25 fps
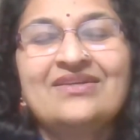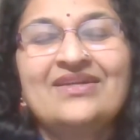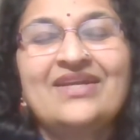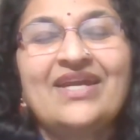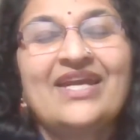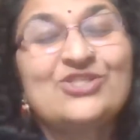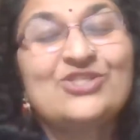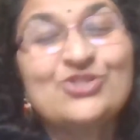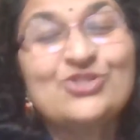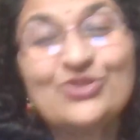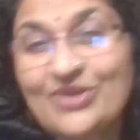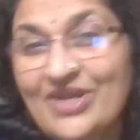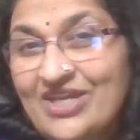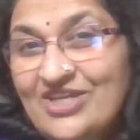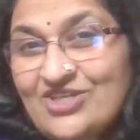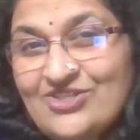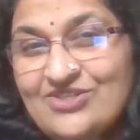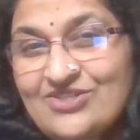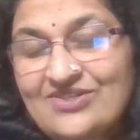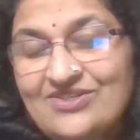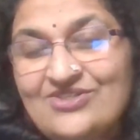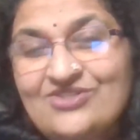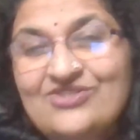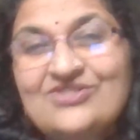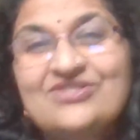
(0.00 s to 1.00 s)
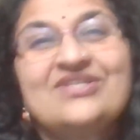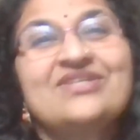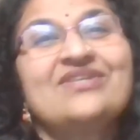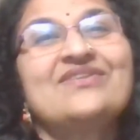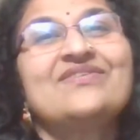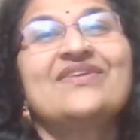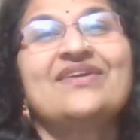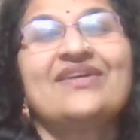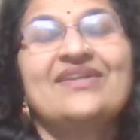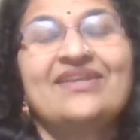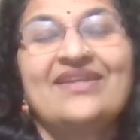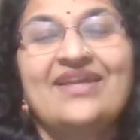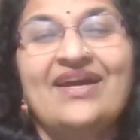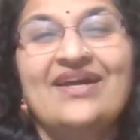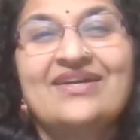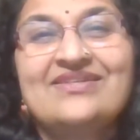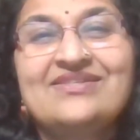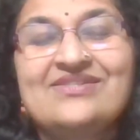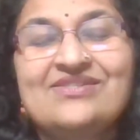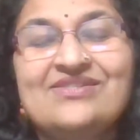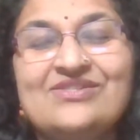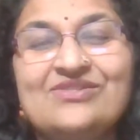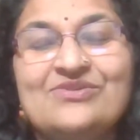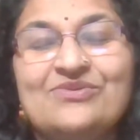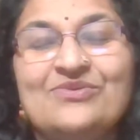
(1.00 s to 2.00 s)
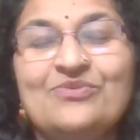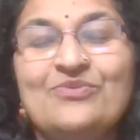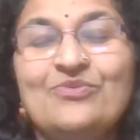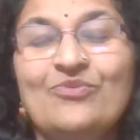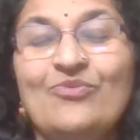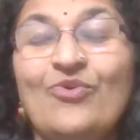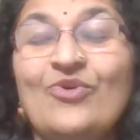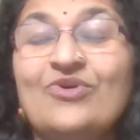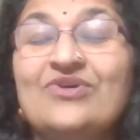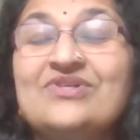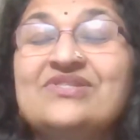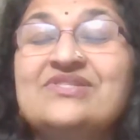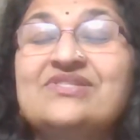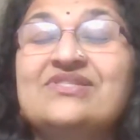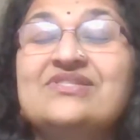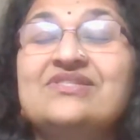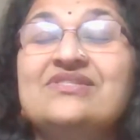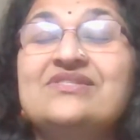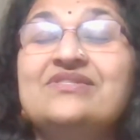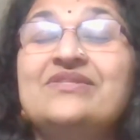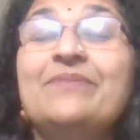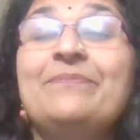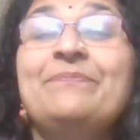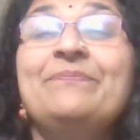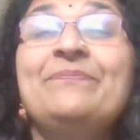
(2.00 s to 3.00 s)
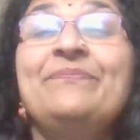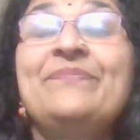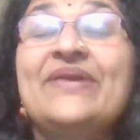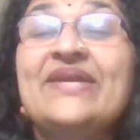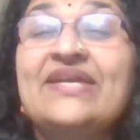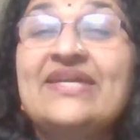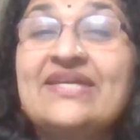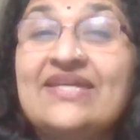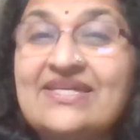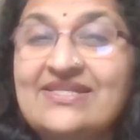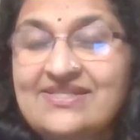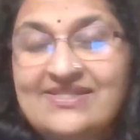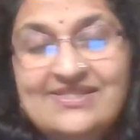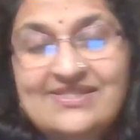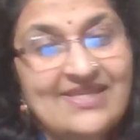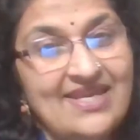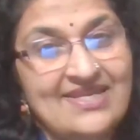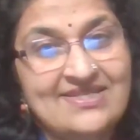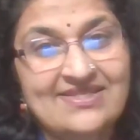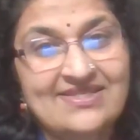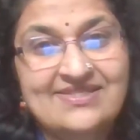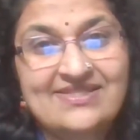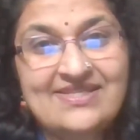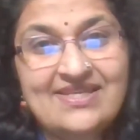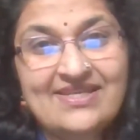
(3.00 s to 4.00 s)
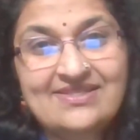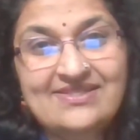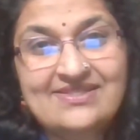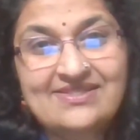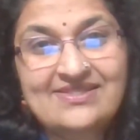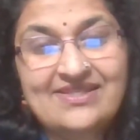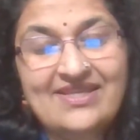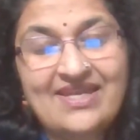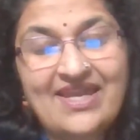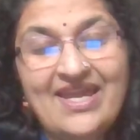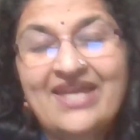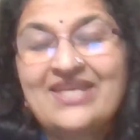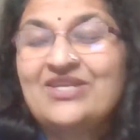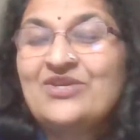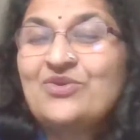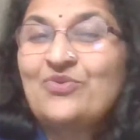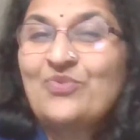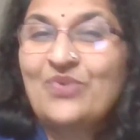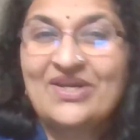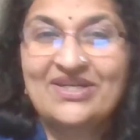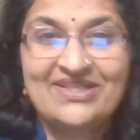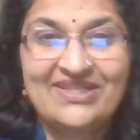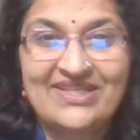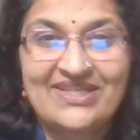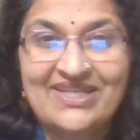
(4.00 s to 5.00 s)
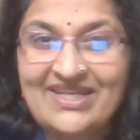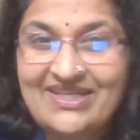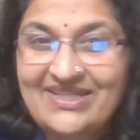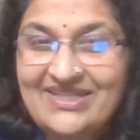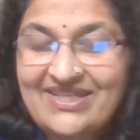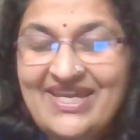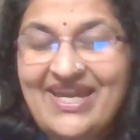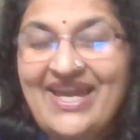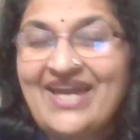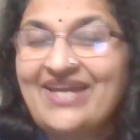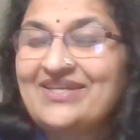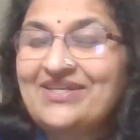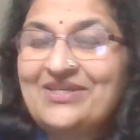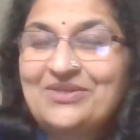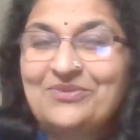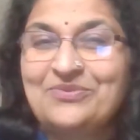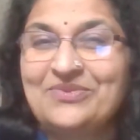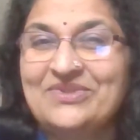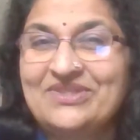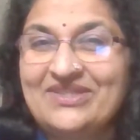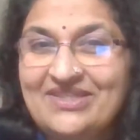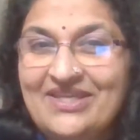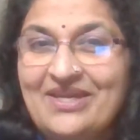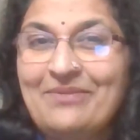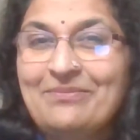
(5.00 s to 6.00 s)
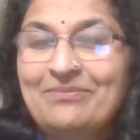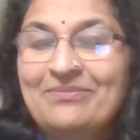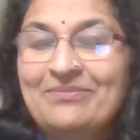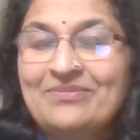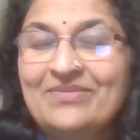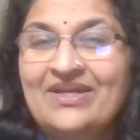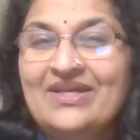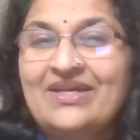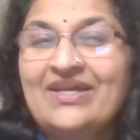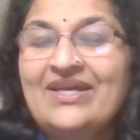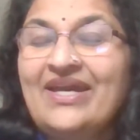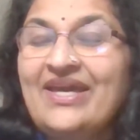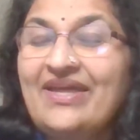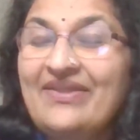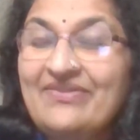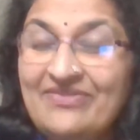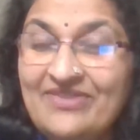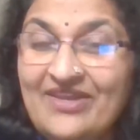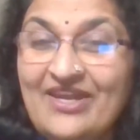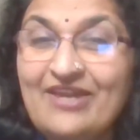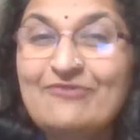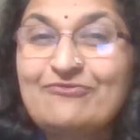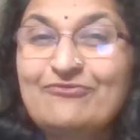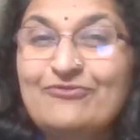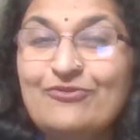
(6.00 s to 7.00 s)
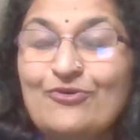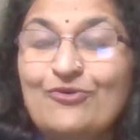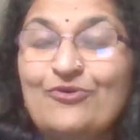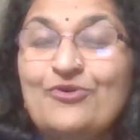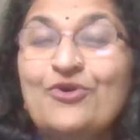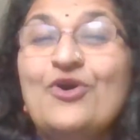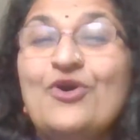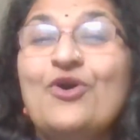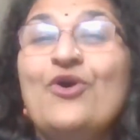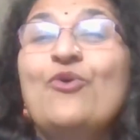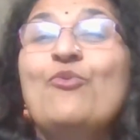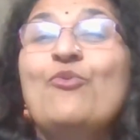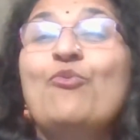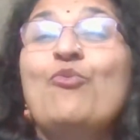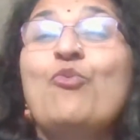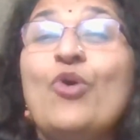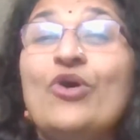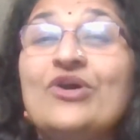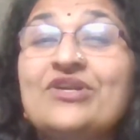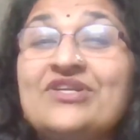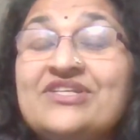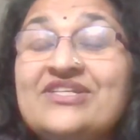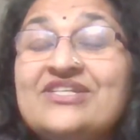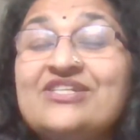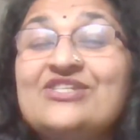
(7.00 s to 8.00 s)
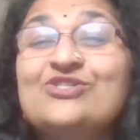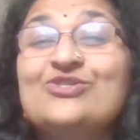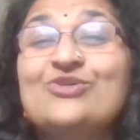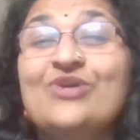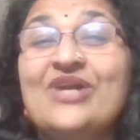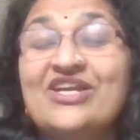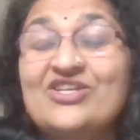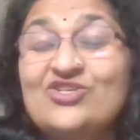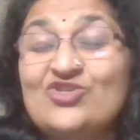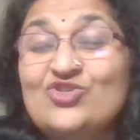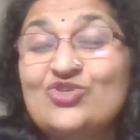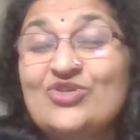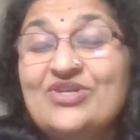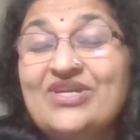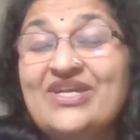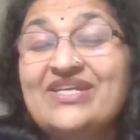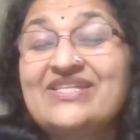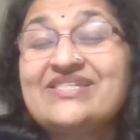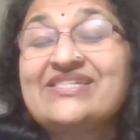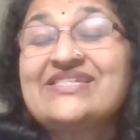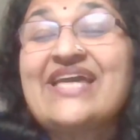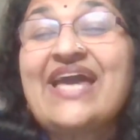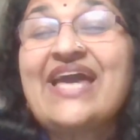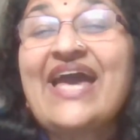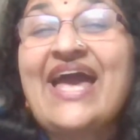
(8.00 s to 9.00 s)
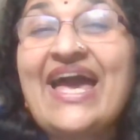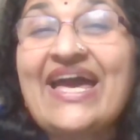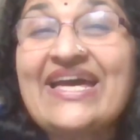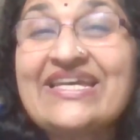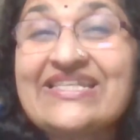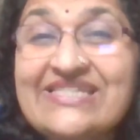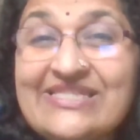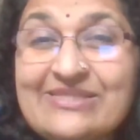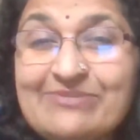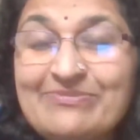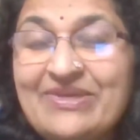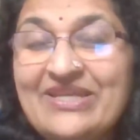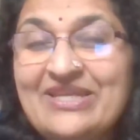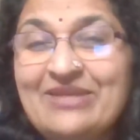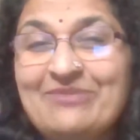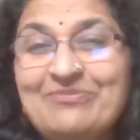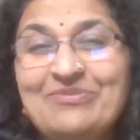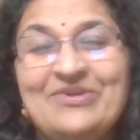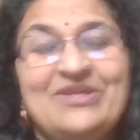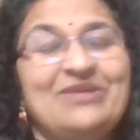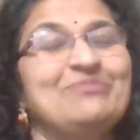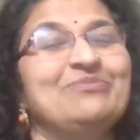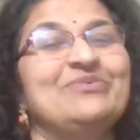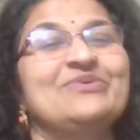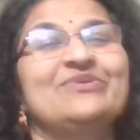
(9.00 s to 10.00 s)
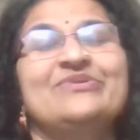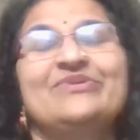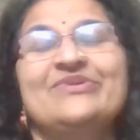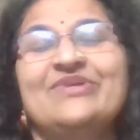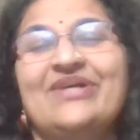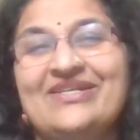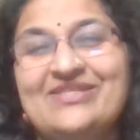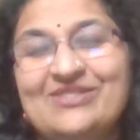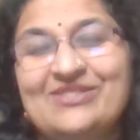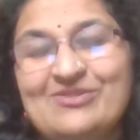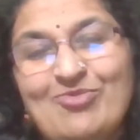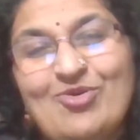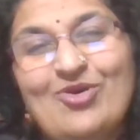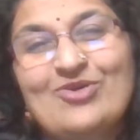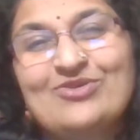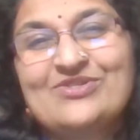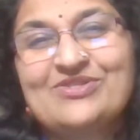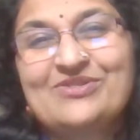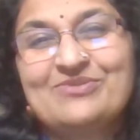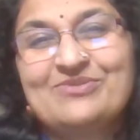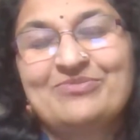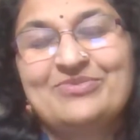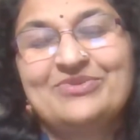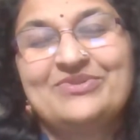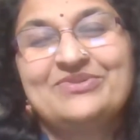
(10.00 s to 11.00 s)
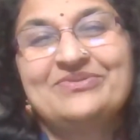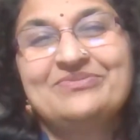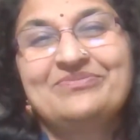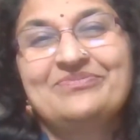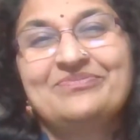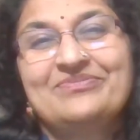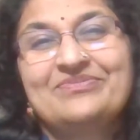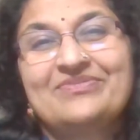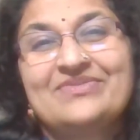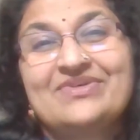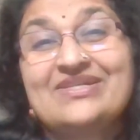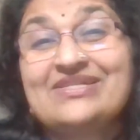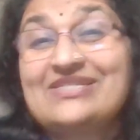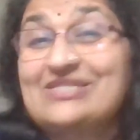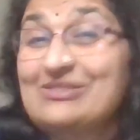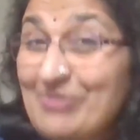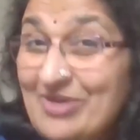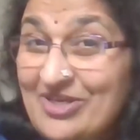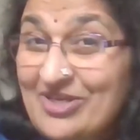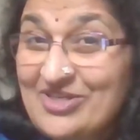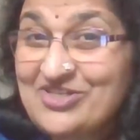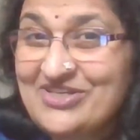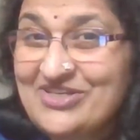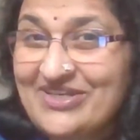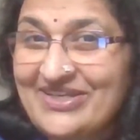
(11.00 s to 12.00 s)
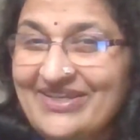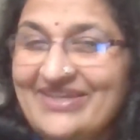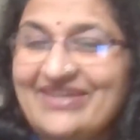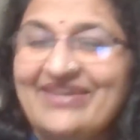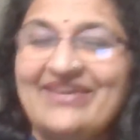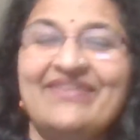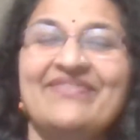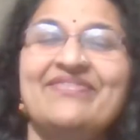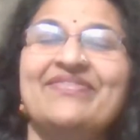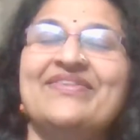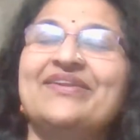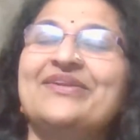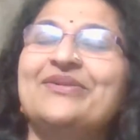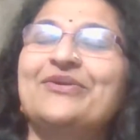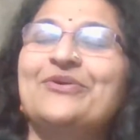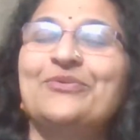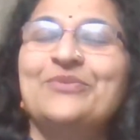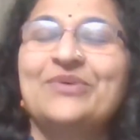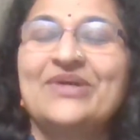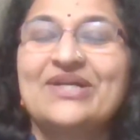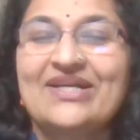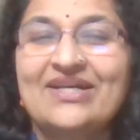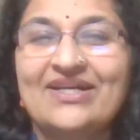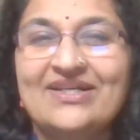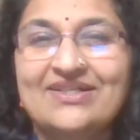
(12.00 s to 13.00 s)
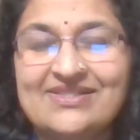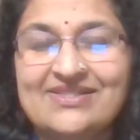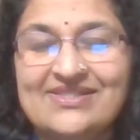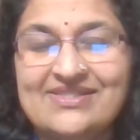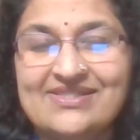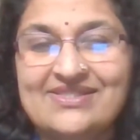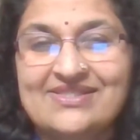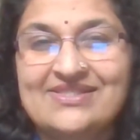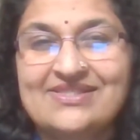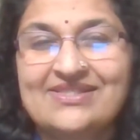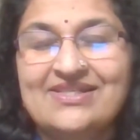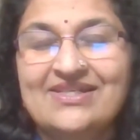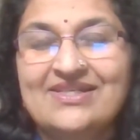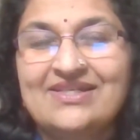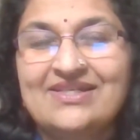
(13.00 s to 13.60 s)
Education, she realized, was the biggest asset anyone can carry with them, and therefore wanted to educate as many people as possible, especially in the lower castes.